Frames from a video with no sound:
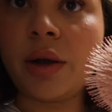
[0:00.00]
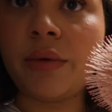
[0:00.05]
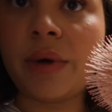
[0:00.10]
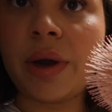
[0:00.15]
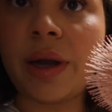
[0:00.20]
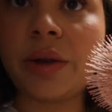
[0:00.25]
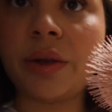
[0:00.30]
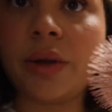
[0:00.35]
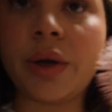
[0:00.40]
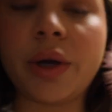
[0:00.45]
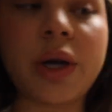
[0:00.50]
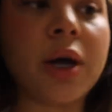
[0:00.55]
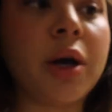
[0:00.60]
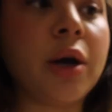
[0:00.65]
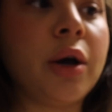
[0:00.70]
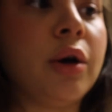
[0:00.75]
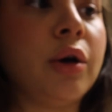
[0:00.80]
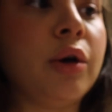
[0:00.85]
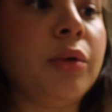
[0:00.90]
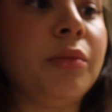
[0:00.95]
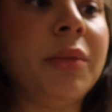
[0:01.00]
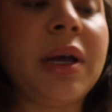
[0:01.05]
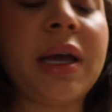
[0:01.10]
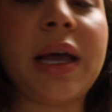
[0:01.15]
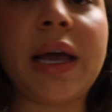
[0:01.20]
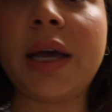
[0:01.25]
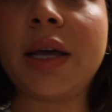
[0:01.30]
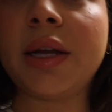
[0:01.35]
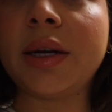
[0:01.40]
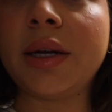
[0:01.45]
a regular comb,
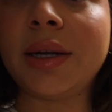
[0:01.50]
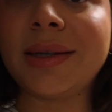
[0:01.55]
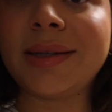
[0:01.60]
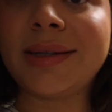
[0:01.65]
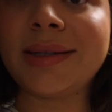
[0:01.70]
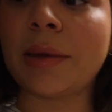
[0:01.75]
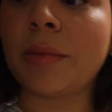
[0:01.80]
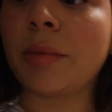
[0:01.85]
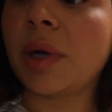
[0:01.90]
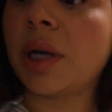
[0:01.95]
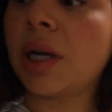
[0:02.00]
and some